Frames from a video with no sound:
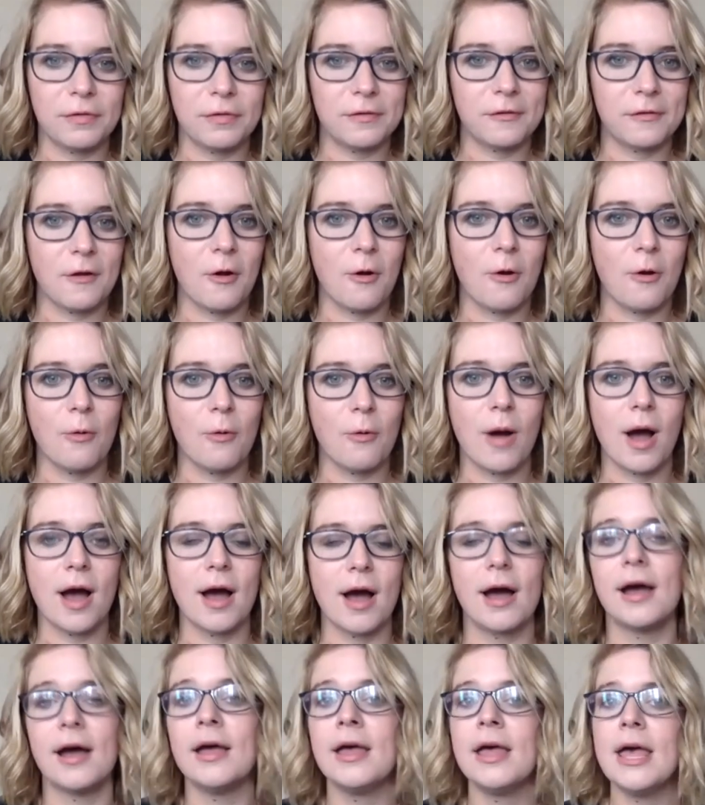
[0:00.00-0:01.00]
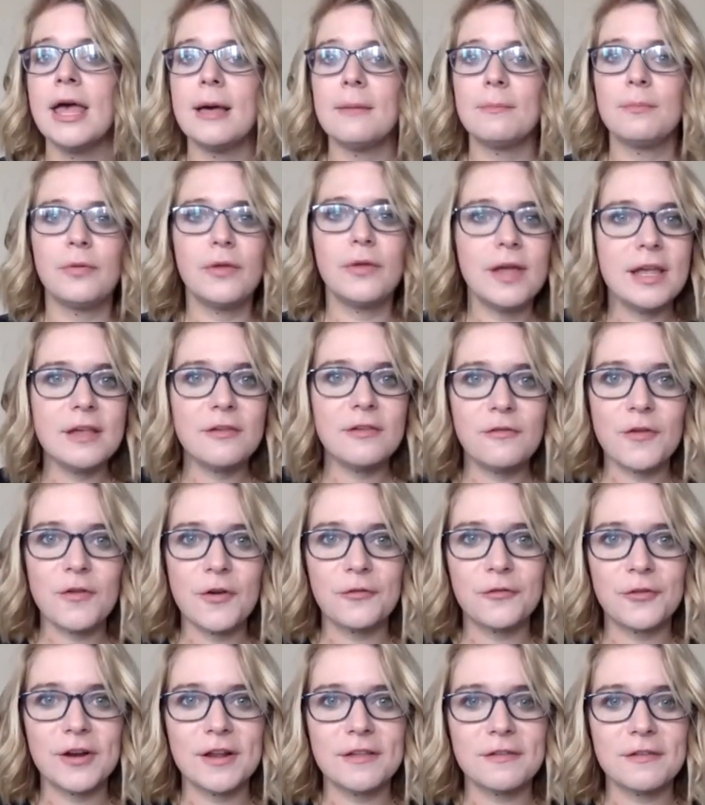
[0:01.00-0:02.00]
So uh, please
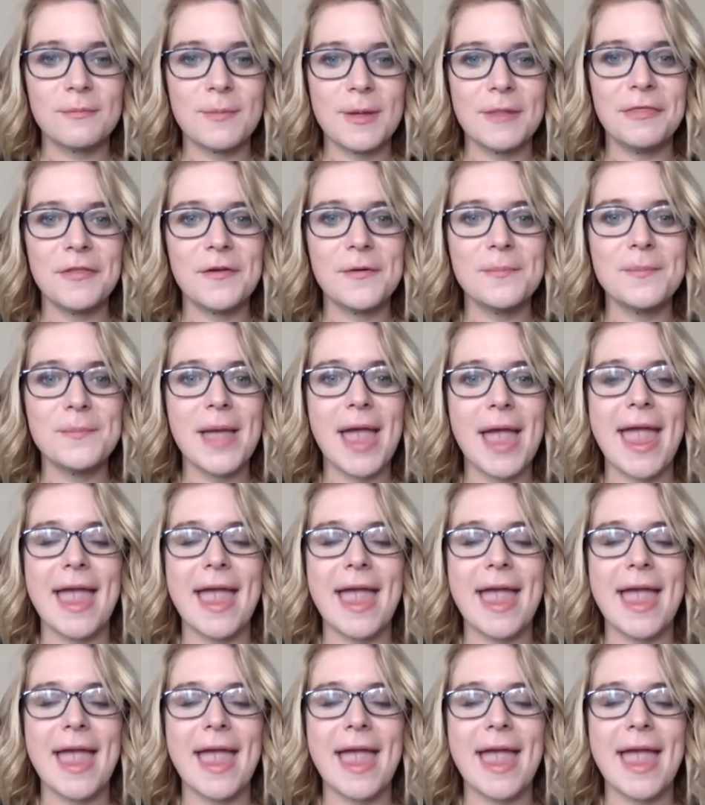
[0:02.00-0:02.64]
feel free to submit them.